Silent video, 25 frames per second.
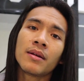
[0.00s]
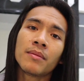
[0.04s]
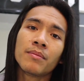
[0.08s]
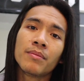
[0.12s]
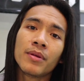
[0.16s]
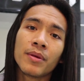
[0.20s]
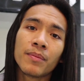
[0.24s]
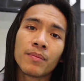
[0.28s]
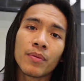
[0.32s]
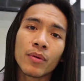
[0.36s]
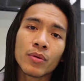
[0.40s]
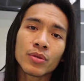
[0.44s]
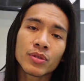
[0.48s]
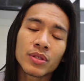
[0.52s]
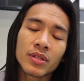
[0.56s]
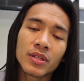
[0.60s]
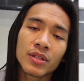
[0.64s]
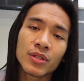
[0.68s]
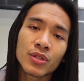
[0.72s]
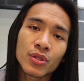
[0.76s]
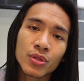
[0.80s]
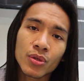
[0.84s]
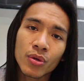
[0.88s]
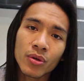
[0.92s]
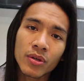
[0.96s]
be
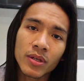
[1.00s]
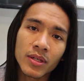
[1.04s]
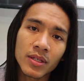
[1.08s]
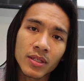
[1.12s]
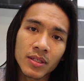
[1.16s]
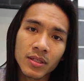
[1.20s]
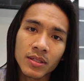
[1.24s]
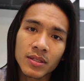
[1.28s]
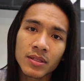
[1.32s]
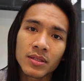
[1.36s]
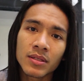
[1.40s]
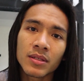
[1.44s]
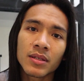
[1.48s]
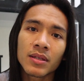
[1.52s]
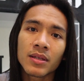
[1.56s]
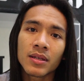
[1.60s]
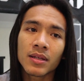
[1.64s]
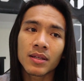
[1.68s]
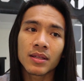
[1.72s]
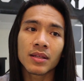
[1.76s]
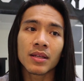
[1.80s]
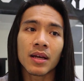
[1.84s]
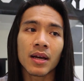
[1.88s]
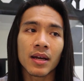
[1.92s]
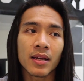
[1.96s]
posting stories
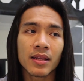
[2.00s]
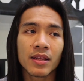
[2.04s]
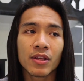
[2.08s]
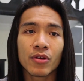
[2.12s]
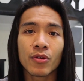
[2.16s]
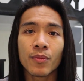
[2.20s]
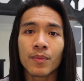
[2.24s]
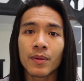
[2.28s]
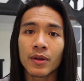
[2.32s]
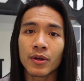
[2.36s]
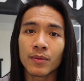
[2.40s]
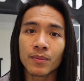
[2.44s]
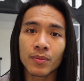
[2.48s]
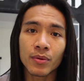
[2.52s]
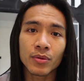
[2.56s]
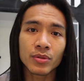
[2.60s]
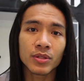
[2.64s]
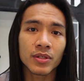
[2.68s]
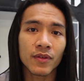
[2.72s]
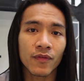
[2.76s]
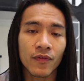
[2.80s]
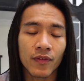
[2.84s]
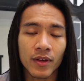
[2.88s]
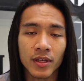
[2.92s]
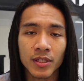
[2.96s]
na hindi ko
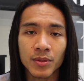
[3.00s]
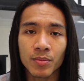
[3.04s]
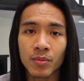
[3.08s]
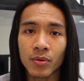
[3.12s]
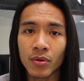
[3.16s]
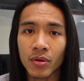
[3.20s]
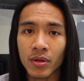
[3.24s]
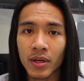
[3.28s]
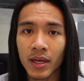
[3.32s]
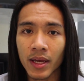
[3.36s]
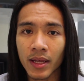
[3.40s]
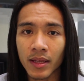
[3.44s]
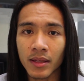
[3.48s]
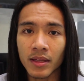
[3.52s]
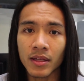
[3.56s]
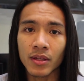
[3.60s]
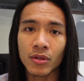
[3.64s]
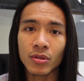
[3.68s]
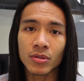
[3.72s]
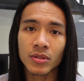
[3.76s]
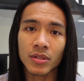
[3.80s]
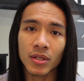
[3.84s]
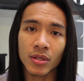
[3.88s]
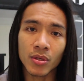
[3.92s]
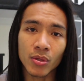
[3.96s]
pinupost sa Facebook and
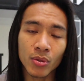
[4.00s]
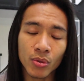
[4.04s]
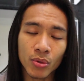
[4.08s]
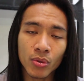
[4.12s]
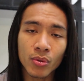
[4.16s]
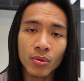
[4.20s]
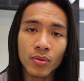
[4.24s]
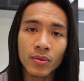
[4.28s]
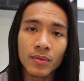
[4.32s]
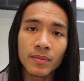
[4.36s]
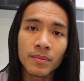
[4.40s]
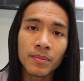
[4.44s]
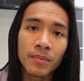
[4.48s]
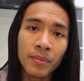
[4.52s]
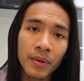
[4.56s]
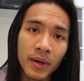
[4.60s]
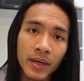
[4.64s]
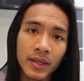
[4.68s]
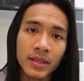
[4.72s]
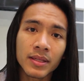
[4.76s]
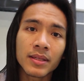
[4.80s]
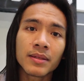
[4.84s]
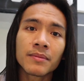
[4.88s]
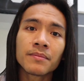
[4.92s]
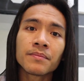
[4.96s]
dito sa YouTube.
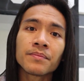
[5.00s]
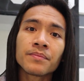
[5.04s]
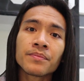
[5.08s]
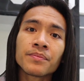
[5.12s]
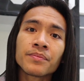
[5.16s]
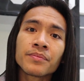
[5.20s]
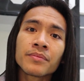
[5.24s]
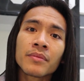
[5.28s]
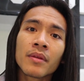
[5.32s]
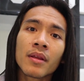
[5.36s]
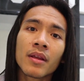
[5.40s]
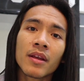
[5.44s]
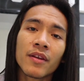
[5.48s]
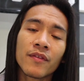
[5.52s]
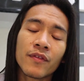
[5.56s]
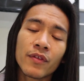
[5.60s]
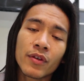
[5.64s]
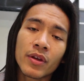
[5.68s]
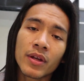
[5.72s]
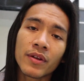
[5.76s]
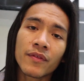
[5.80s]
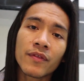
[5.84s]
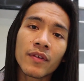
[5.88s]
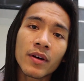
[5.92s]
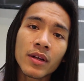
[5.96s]
But if
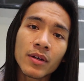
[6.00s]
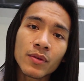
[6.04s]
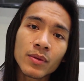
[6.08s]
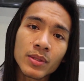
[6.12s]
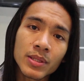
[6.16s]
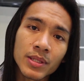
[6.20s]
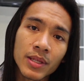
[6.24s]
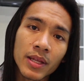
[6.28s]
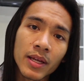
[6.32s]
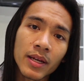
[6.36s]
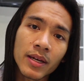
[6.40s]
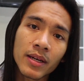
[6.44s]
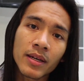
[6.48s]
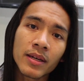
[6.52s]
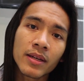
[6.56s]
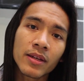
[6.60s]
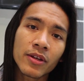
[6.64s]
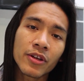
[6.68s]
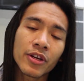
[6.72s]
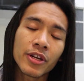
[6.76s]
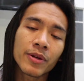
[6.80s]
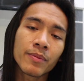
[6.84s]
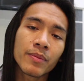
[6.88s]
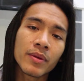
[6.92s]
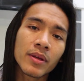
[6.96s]
you can follow us there,
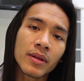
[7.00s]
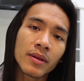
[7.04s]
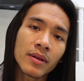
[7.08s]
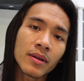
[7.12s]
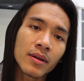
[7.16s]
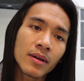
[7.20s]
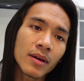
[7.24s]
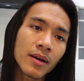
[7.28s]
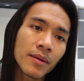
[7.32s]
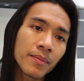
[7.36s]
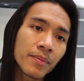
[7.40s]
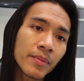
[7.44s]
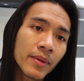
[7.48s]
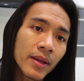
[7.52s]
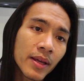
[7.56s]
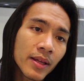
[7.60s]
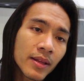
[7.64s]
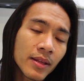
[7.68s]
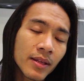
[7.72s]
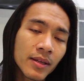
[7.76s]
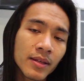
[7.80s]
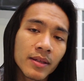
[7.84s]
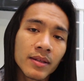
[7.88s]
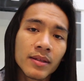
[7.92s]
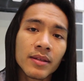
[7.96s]
you're gonna be
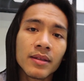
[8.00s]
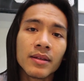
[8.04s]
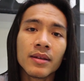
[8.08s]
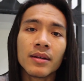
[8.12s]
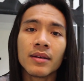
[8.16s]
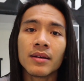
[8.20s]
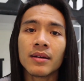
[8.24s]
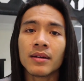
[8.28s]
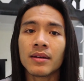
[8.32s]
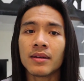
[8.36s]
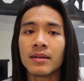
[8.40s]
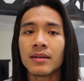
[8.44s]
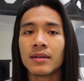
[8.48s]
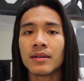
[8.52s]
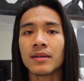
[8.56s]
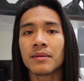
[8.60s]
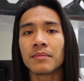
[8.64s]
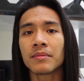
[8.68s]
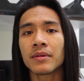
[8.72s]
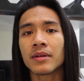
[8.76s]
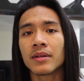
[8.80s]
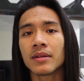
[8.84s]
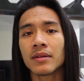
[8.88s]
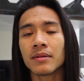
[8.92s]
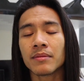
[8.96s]
updated.
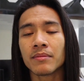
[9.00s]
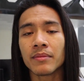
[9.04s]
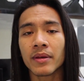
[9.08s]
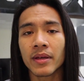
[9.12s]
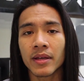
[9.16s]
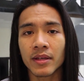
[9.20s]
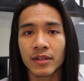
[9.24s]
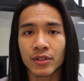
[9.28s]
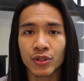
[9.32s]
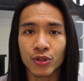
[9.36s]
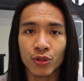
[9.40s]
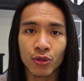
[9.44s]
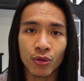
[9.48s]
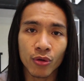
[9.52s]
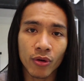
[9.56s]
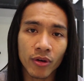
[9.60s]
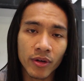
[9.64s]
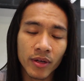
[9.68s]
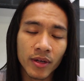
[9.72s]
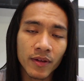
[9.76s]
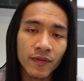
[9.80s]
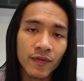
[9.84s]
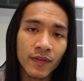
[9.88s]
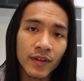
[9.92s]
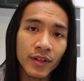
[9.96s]
I'm gonna make
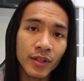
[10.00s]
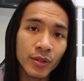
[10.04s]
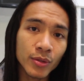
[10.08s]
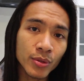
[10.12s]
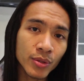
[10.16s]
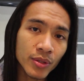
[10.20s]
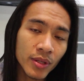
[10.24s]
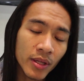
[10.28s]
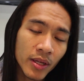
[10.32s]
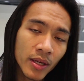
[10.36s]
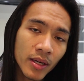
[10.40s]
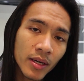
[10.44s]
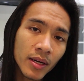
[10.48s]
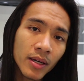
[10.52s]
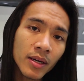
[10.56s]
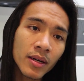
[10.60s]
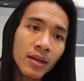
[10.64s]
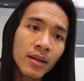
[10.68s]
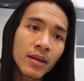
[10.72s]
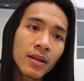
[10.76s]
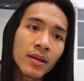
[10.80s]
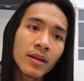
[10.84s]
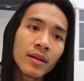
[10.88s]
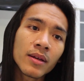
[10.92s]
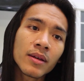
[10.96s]
tutorial videos
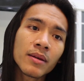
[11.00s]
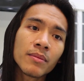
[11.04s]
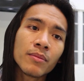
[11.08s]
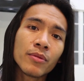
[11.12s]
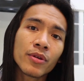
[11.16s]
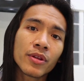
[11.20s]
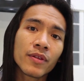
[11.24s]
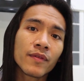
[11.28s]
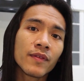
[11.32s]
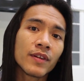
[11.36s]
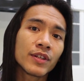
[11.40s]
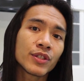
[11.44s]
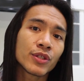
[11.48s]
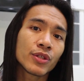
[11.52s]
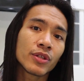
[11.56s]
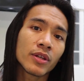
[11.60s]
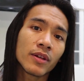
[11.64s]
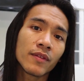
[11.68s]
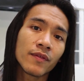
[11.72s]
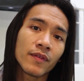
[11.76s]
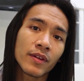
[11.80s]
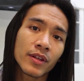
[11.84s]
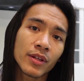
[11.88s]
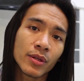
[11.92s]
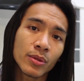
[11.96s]
there,
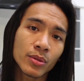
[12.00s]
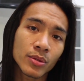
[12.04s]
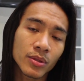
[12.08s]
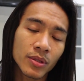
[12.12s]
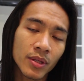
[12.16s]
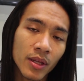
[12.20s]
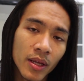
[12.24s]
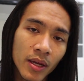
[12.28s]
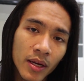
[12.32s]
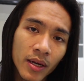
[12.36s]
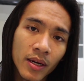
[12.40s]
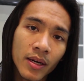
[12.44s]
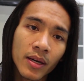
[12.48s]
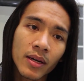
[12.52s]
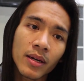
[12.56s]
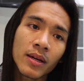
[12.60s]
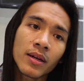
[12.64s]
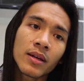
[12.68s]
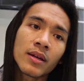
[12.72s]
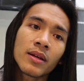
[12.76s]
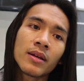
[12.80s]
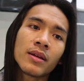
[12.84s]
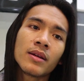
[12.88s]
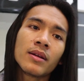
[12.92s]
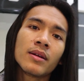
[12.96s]
motivational videos
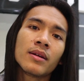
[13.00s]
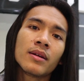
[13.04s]
there,